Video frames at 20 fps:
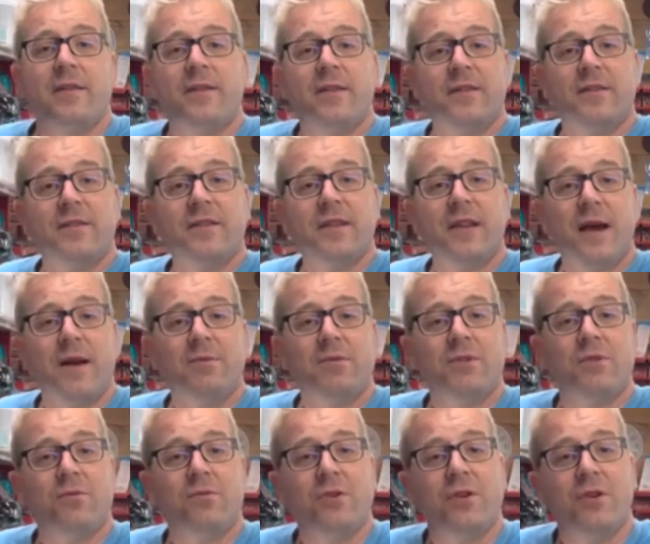the, so that was
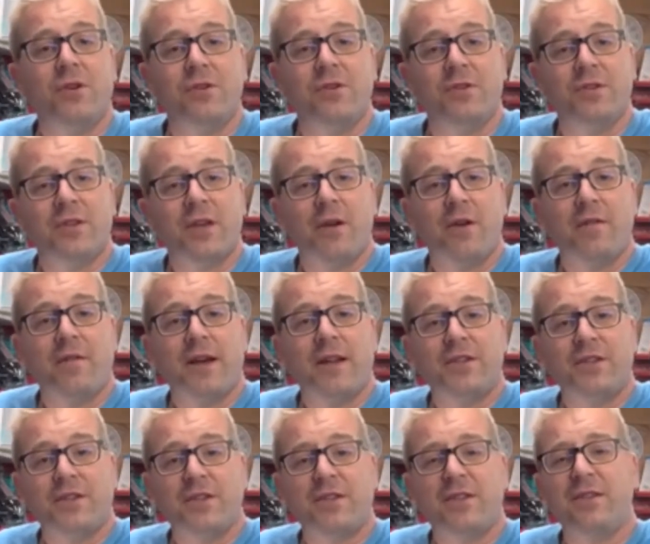all good. So i
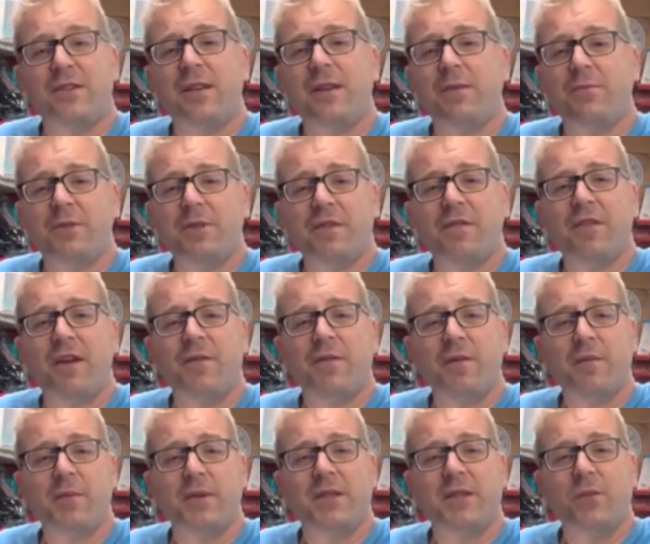just it was a very
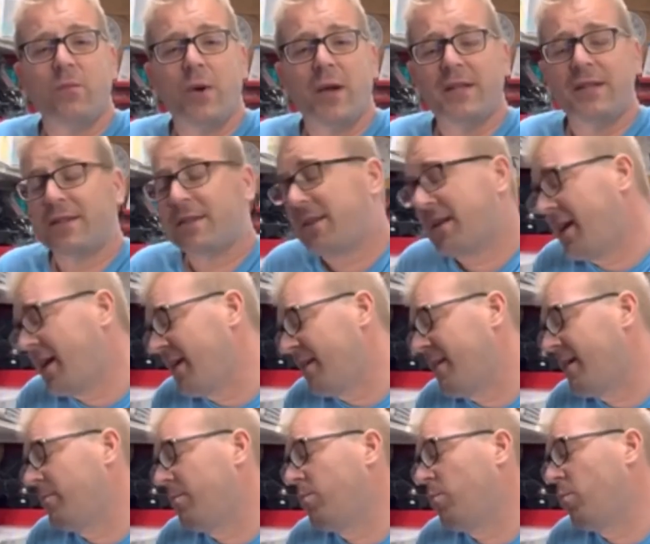busy Wednesday, and
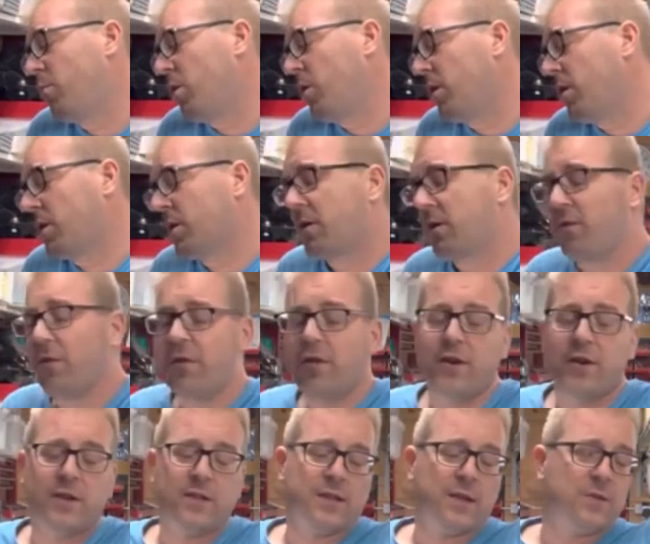then work on
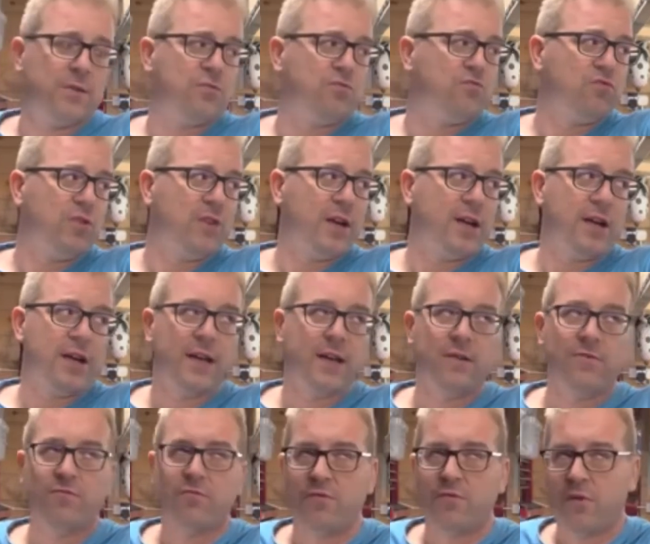Thursday was
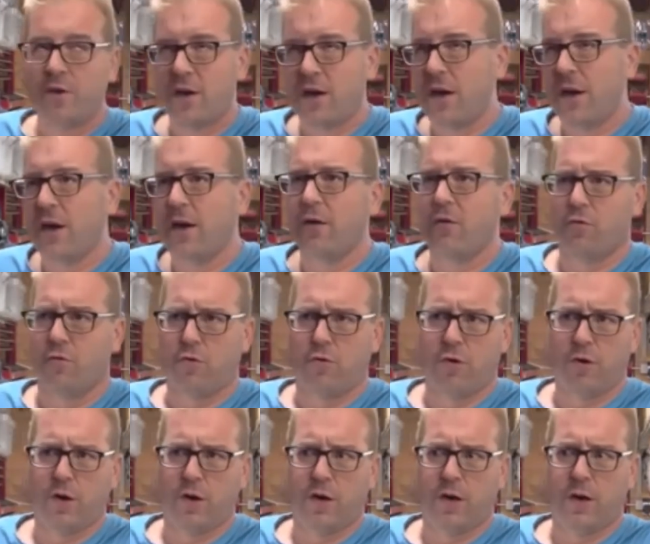really, really,
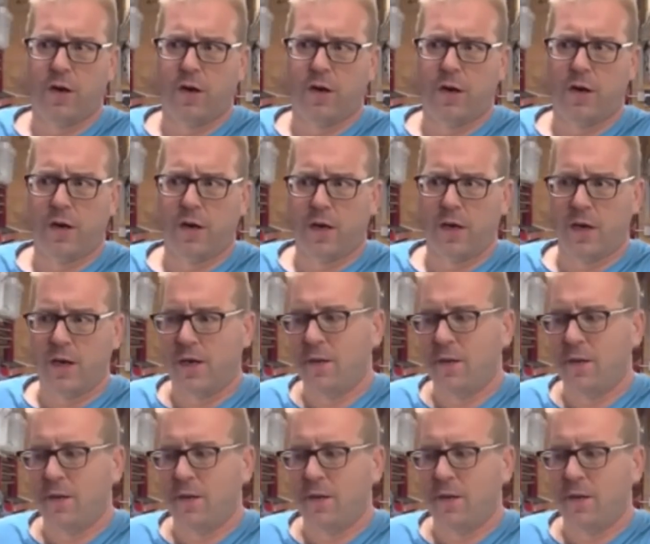really